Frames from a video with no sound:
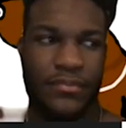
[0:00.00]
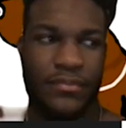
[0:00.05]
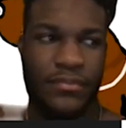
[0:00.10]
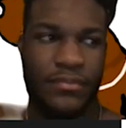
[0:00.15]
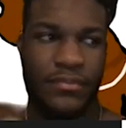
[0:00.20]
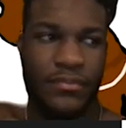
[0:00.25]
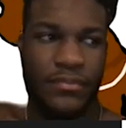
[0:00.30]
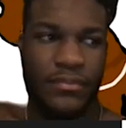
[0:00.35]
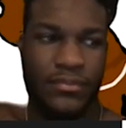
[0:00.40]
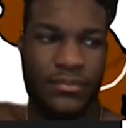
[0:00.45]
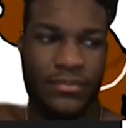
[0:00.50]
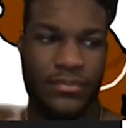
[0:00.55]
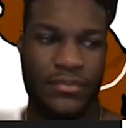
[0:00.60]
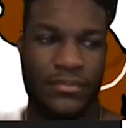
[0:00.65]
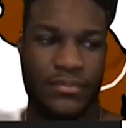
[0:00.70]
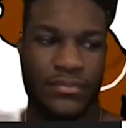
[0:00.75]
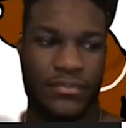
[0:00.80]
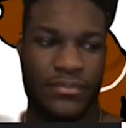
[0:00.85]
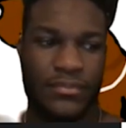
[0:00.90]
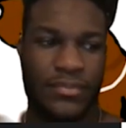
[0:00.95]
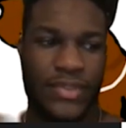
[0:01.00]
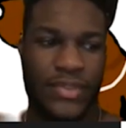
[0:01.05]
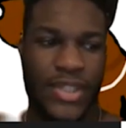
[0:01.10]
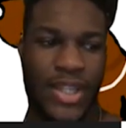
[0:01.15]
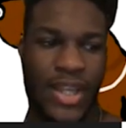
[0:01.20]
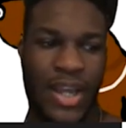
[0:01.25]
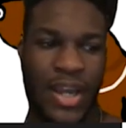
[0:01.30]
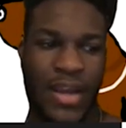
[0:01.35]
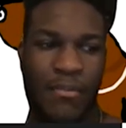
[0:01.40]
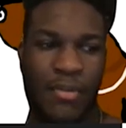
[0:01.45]

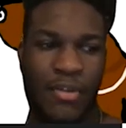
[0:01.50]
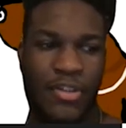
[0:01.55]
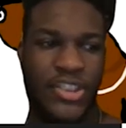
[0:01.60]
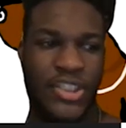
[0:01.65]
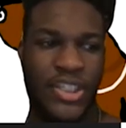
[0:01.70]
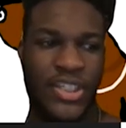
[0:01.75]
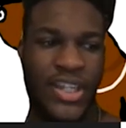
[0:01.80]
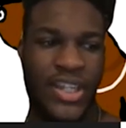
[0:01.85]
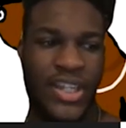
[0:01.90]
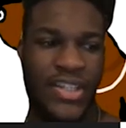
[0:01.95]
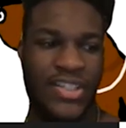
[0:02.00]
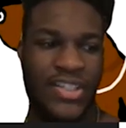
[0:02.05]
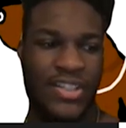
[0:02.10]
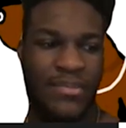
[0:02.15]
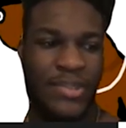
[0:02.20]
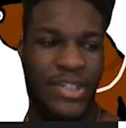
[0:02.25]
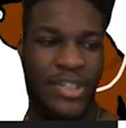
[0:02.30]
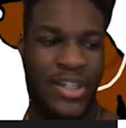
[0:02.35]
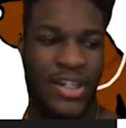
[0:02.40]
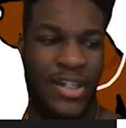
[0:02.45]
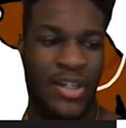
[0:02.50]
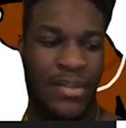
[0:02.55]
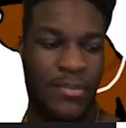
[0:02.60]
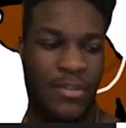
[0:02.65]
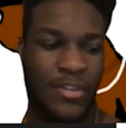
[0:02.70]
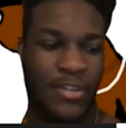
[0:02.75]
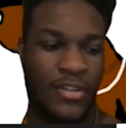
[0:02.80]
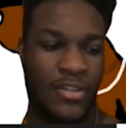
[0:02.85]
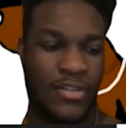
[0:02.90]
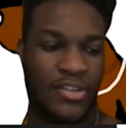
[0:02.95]
Nah, bro, she can't tell me that,
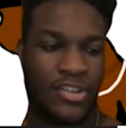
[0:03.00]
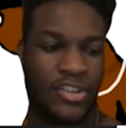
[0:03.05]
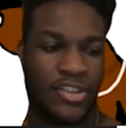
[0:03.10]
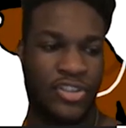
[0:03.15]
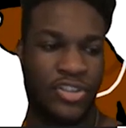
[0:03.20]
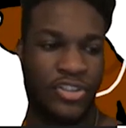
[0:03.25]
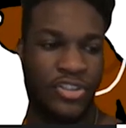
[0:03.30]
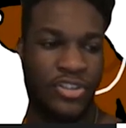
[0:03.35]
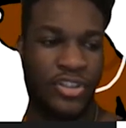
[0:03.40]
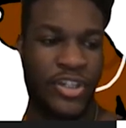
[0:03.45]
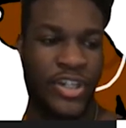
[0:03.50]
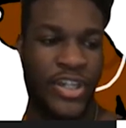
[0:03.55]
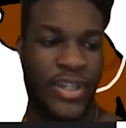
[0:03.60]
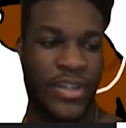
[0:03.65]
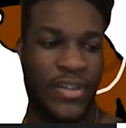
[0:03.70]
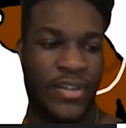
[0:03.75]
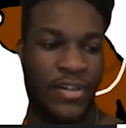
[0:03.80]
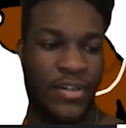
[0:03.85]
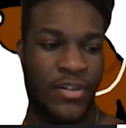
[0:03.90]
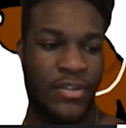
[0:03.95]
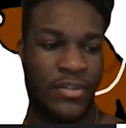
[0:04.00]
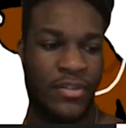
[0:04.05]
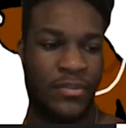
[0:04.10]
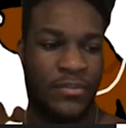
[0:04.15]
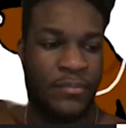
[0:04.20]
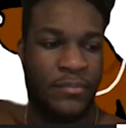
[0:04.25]
bro. Straight condom.